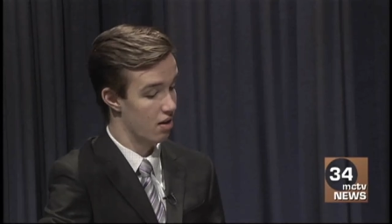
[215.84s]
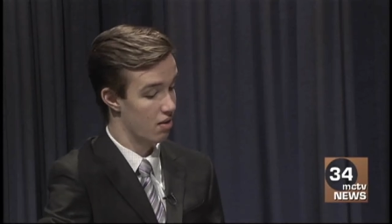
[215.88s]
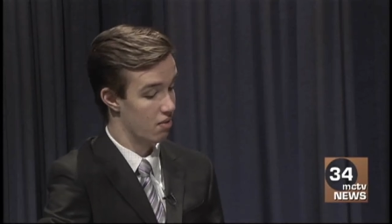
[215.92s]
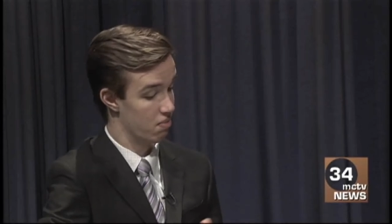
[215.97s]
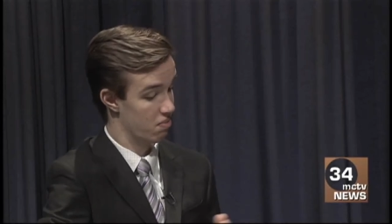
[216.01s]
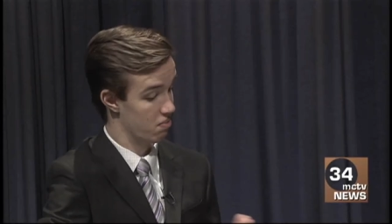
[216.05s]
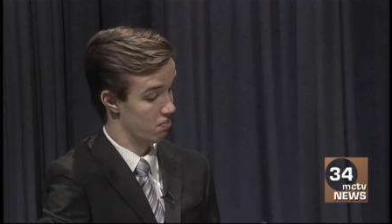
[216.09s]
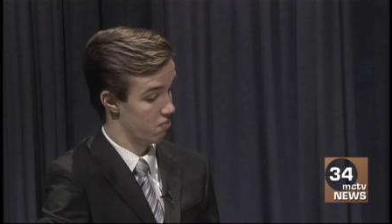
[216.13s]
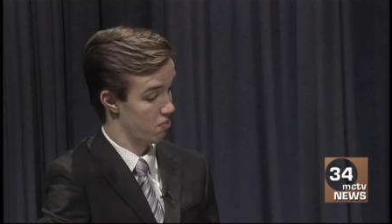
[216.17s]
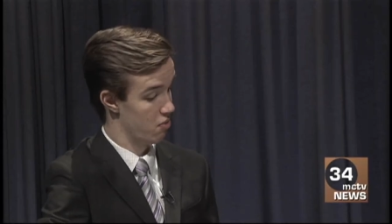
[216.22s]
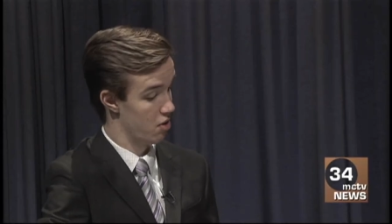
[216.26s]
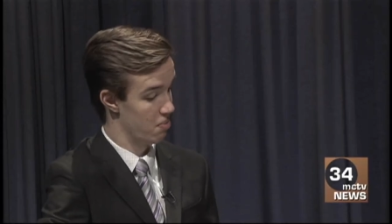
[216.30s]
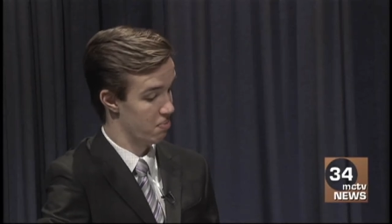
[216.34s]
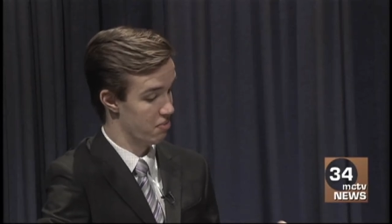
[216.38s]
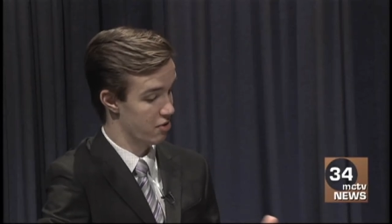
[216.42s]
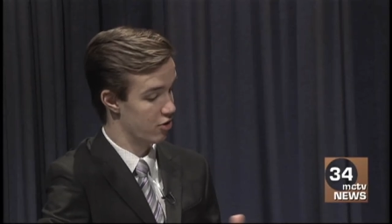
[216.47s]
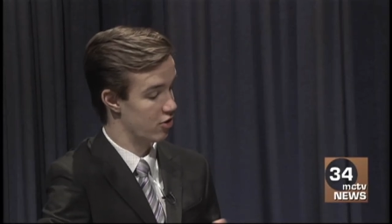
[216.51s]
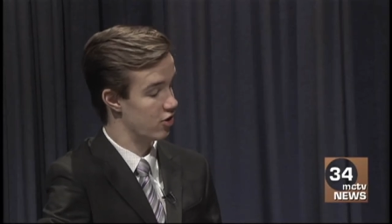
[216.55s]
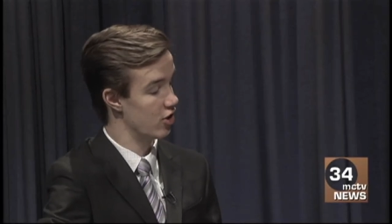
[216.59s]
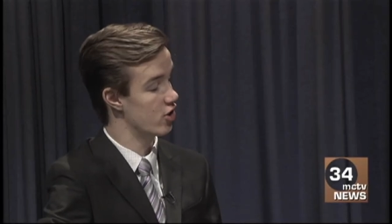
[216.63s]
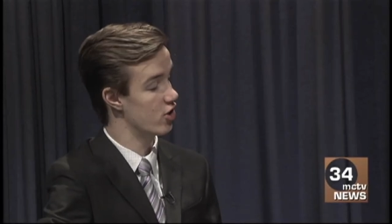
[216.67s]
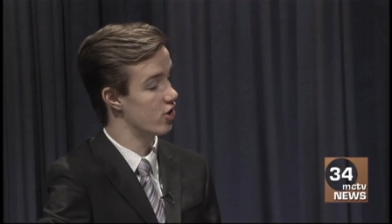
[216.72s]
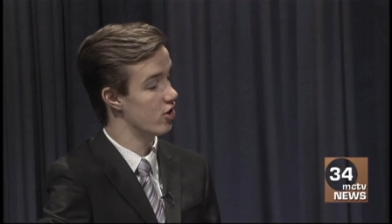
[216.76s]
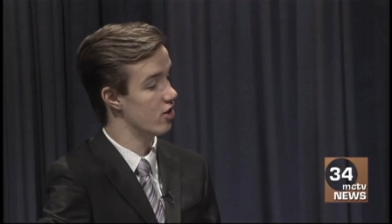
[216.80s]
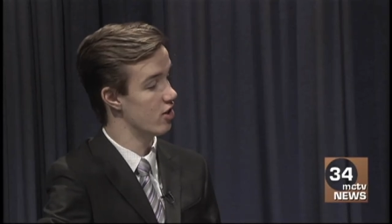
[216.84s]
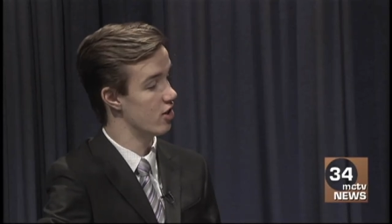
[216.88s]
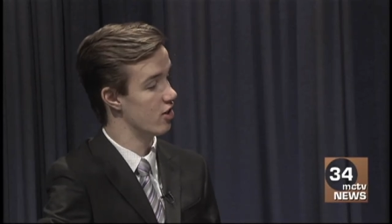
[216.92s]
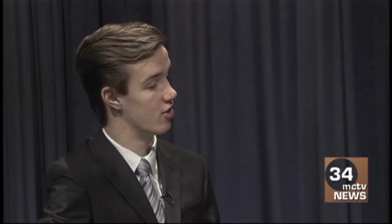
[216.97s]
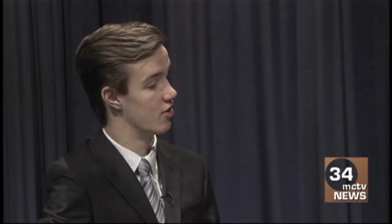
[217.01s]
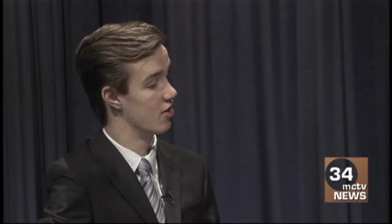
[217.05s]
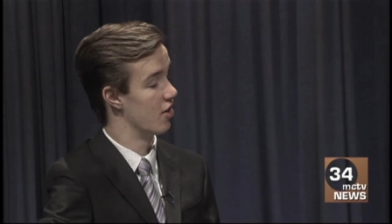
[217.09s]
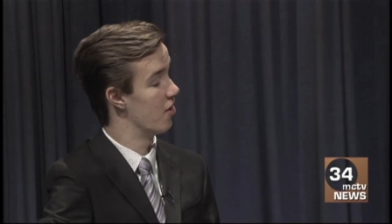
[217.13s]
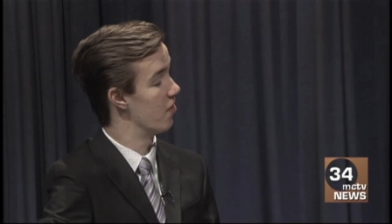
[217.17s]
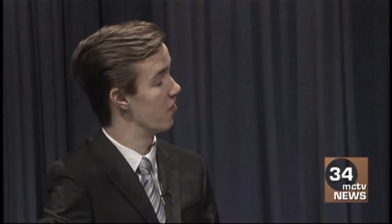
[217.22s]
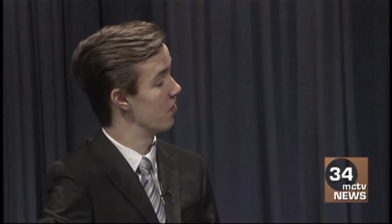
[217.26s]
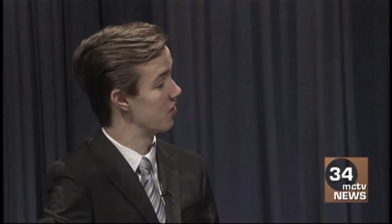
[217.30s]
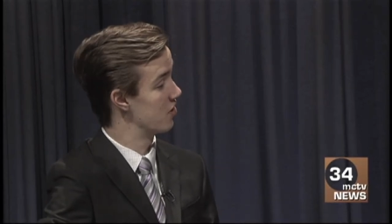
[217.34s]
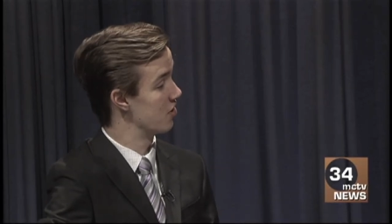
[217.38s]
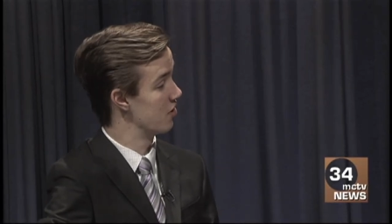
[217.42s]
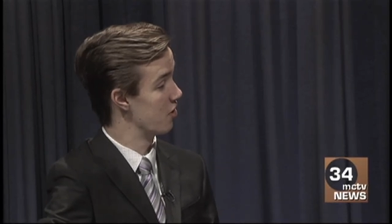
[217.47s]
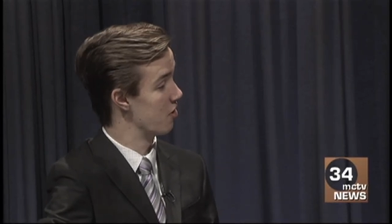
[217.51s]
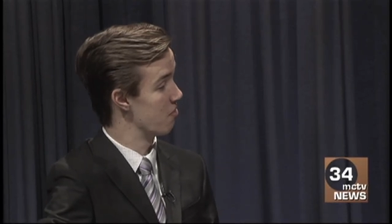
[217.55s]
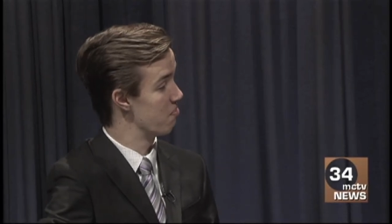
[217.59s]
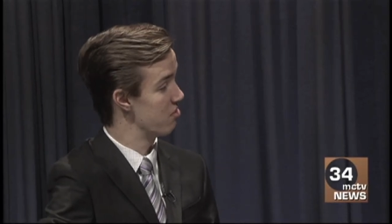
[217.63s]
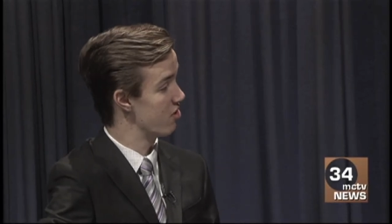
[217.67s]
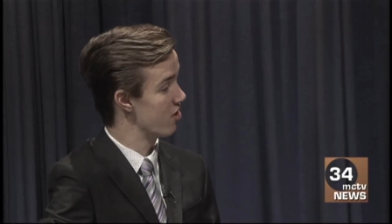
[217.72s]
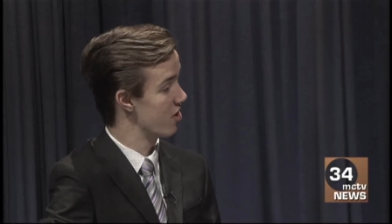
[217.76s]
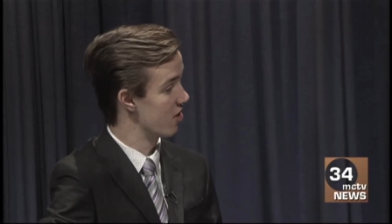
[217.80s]
What musician is always in your
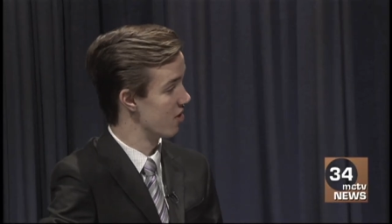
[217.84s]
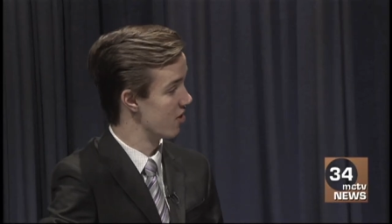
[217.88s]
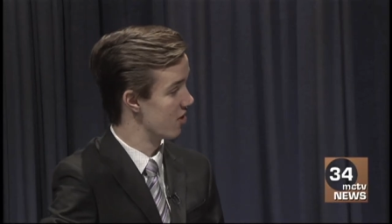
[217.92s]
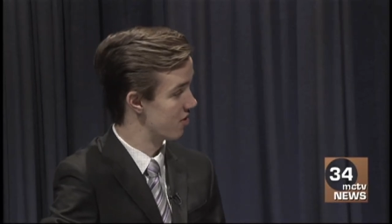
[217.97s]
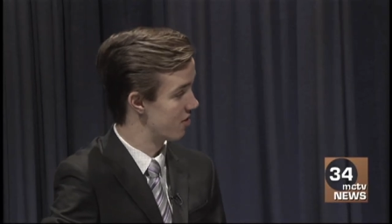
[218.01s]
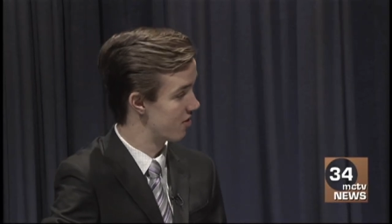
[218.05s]
playlist?